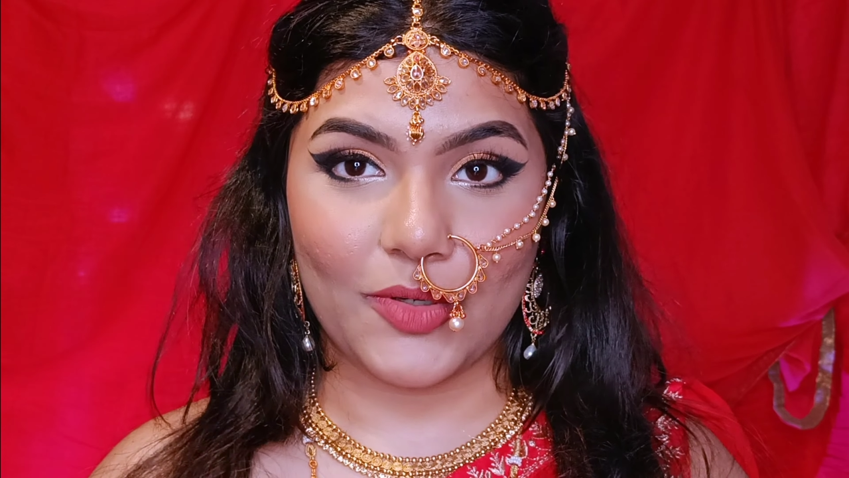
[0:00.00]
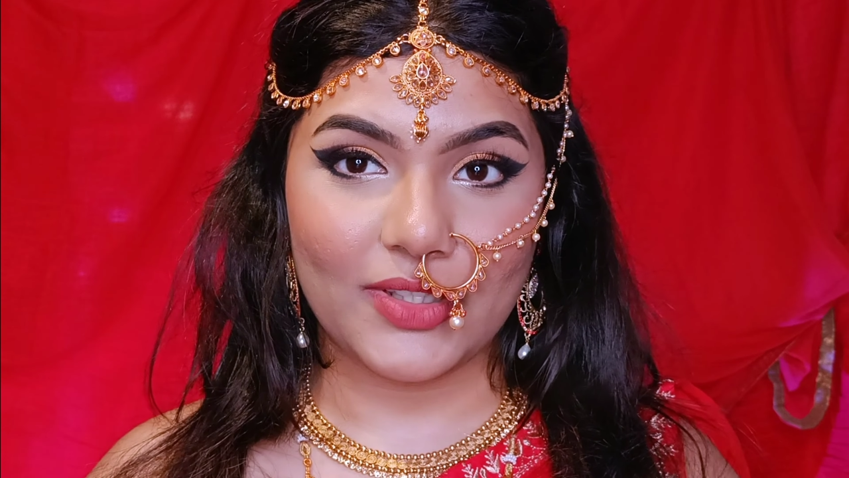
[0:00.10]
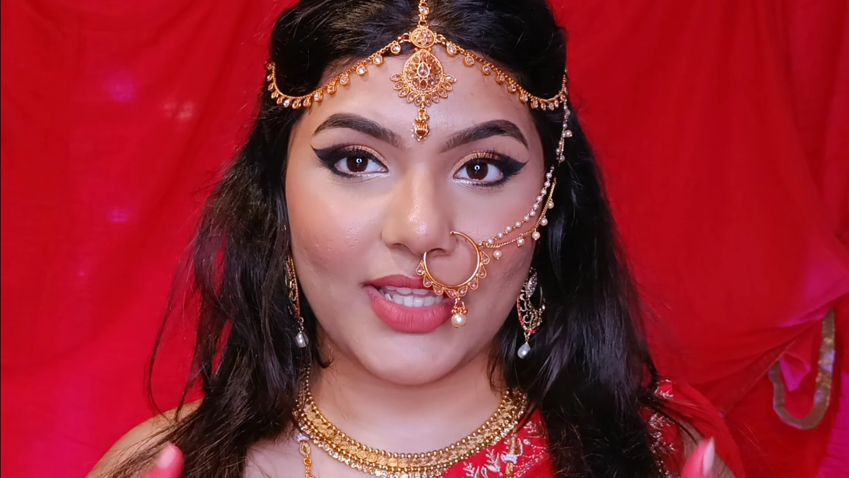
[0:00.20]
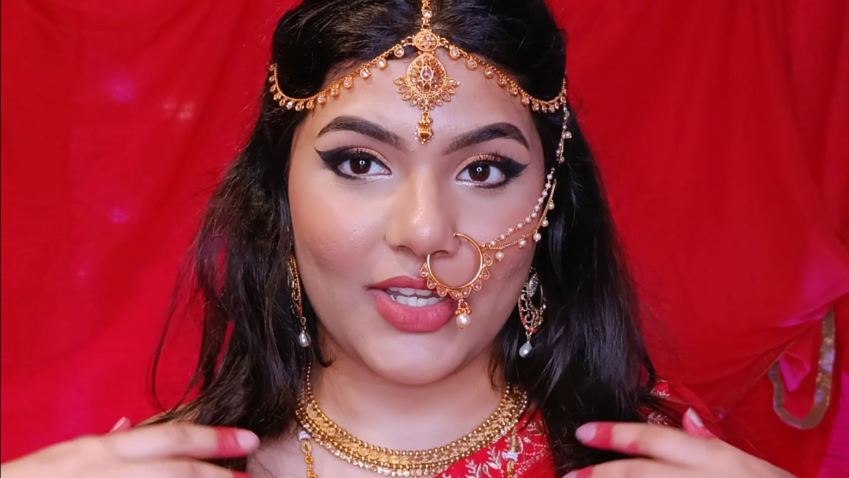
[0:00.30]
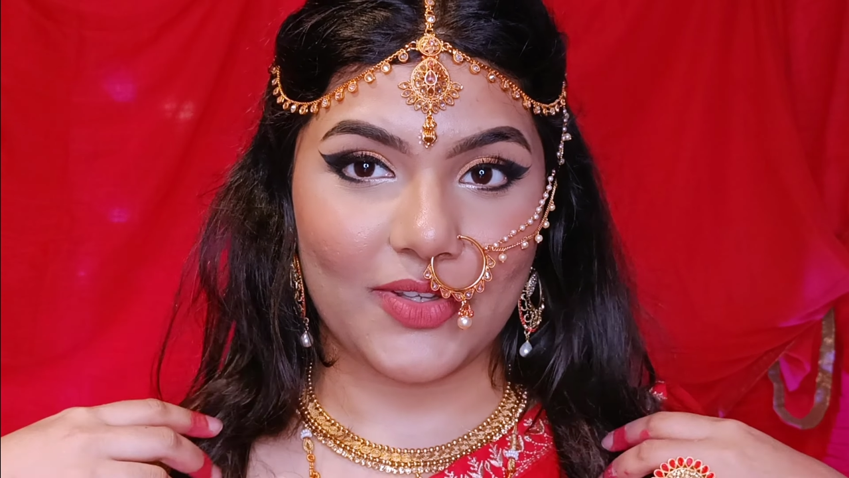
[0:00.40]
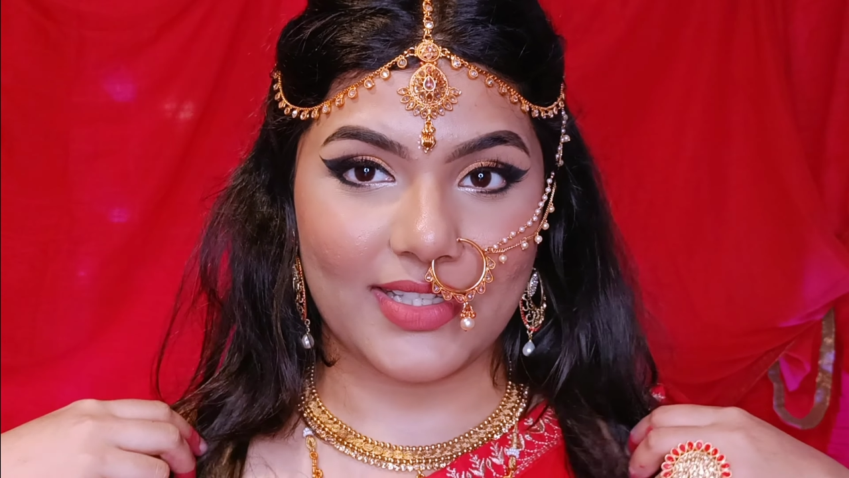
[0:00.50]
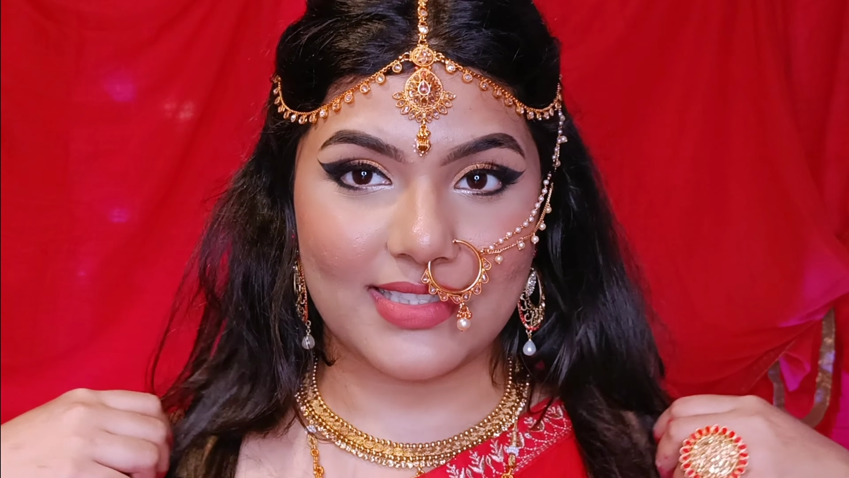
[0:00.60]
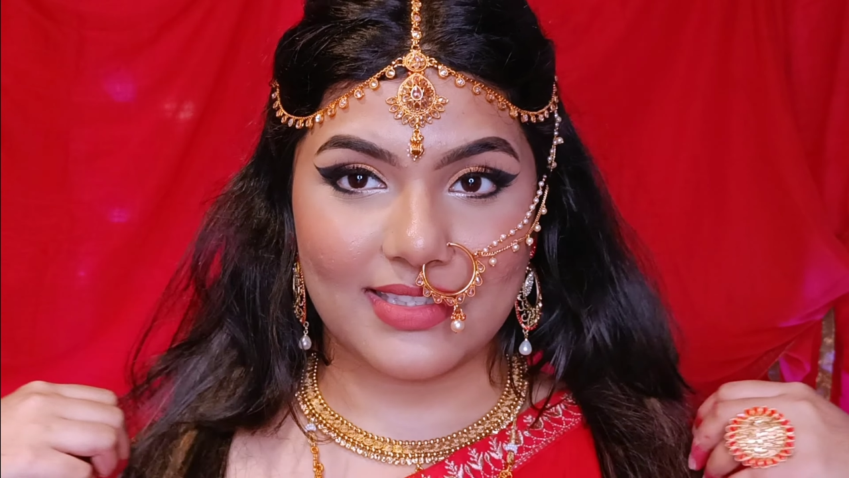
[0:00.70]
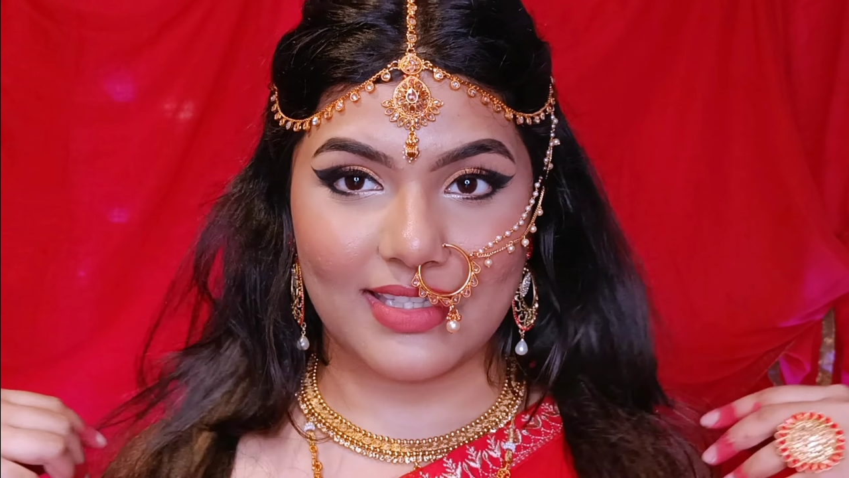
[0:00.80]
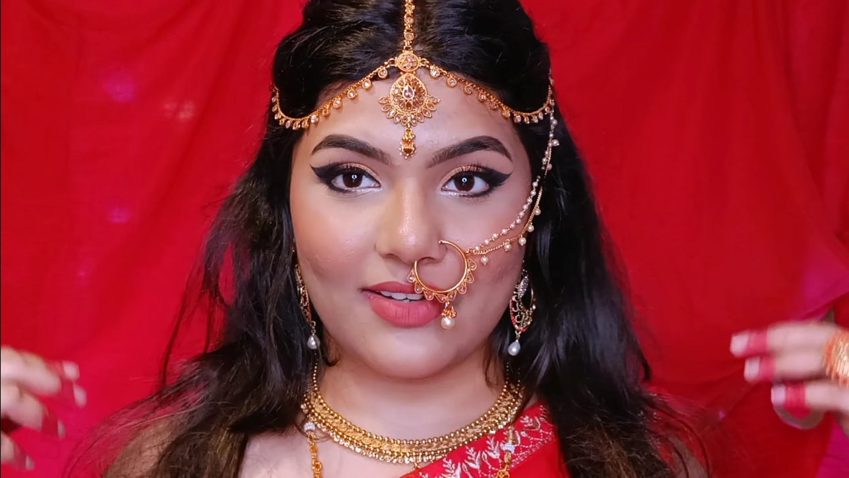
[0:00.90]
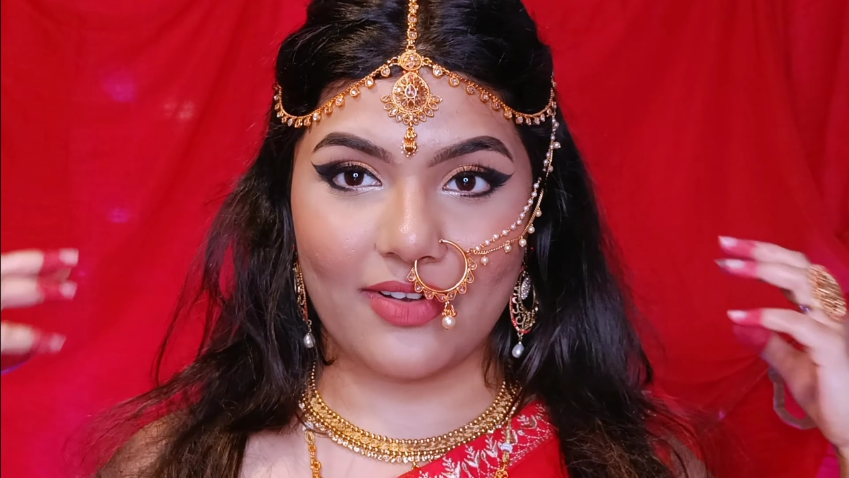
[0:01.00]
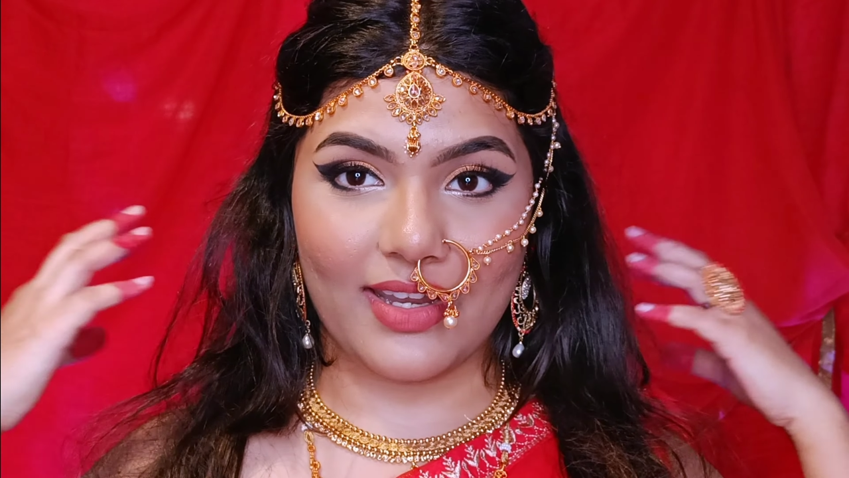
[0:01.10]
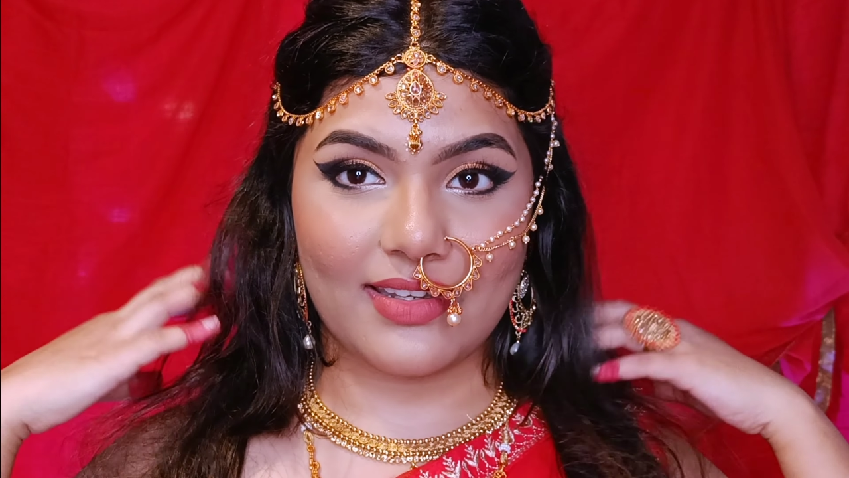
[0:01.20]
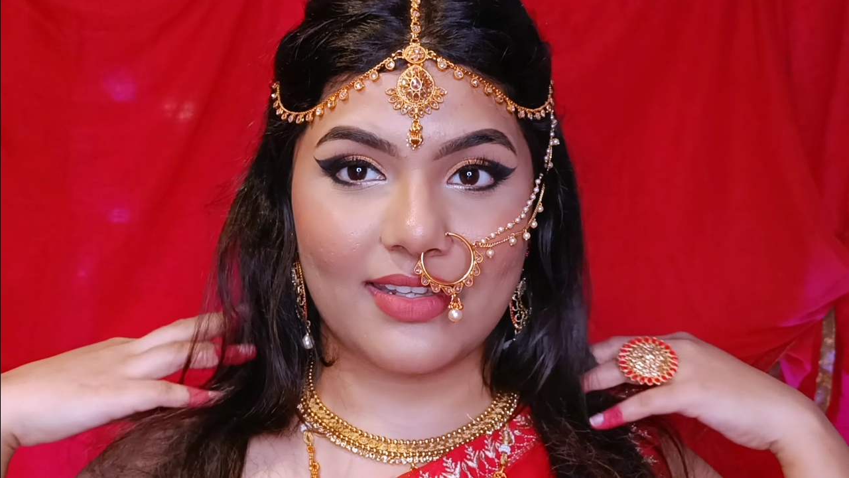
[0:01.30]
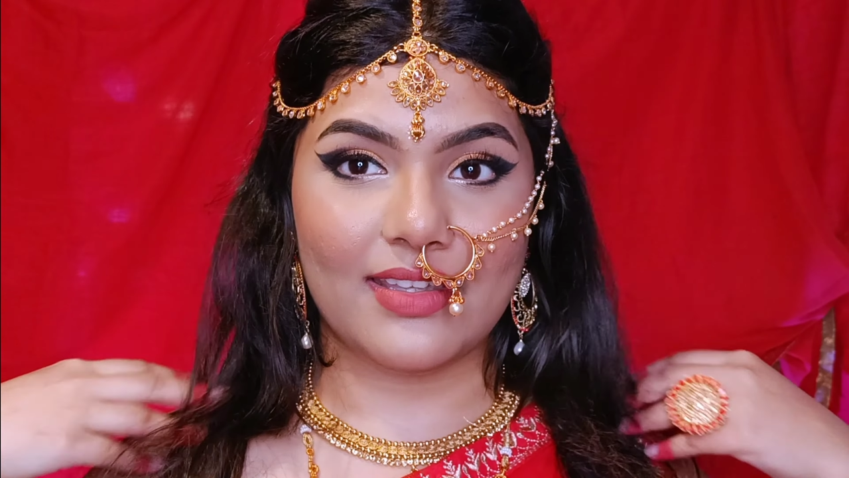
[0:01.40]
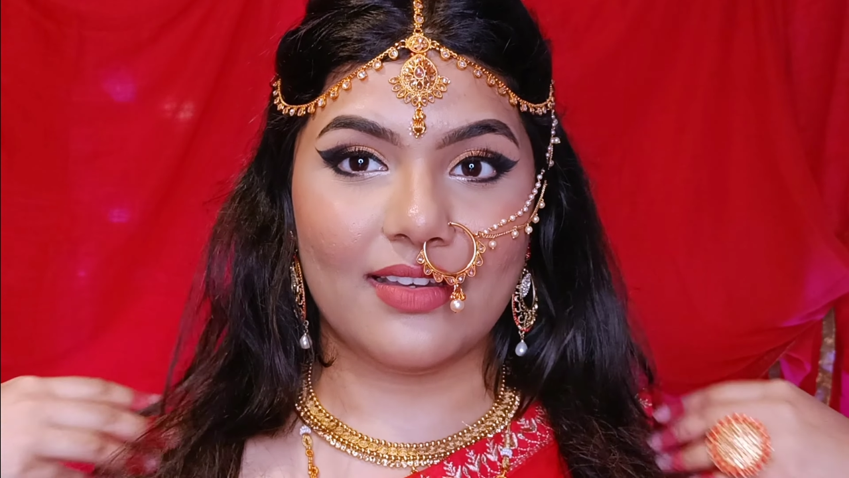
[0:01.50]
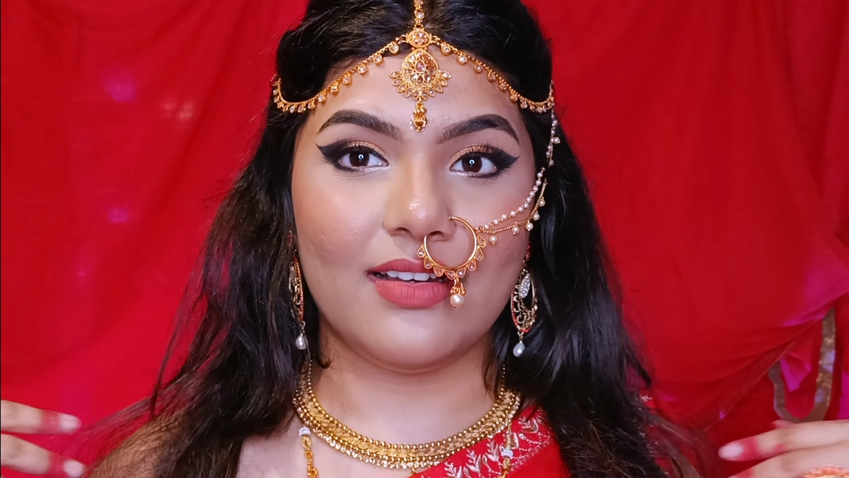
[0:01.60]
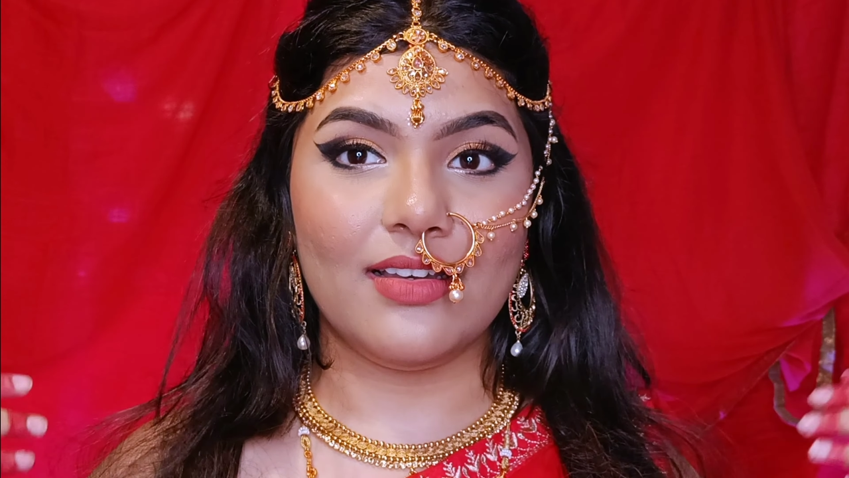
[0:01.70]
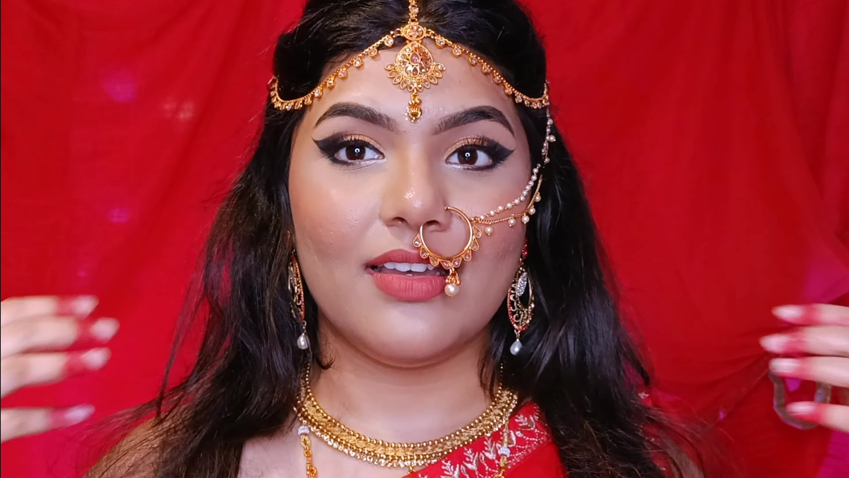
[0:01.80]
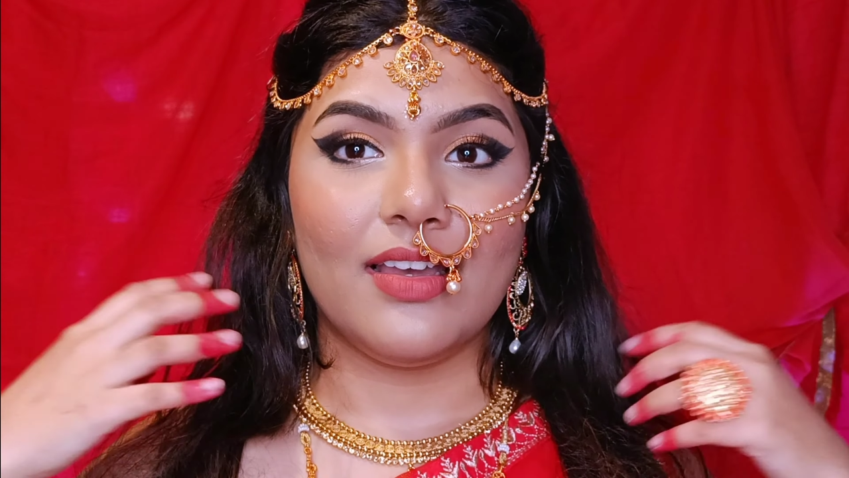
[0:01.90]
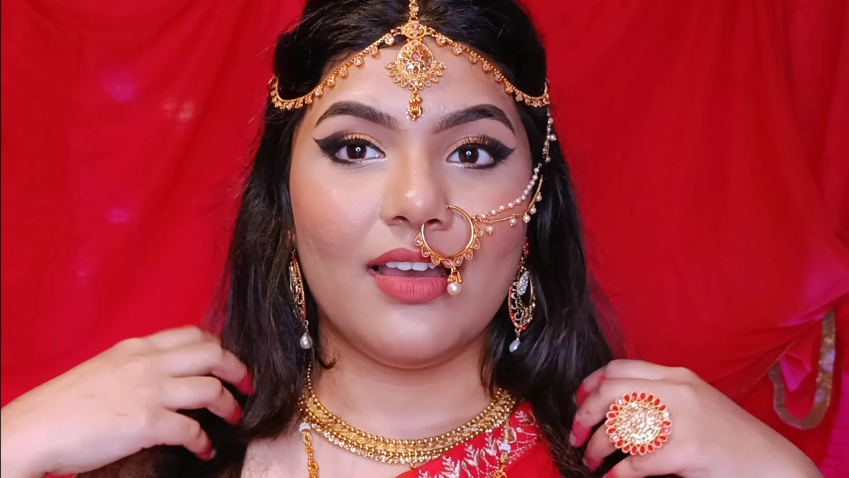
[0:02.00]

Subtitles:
look that you guys see right here.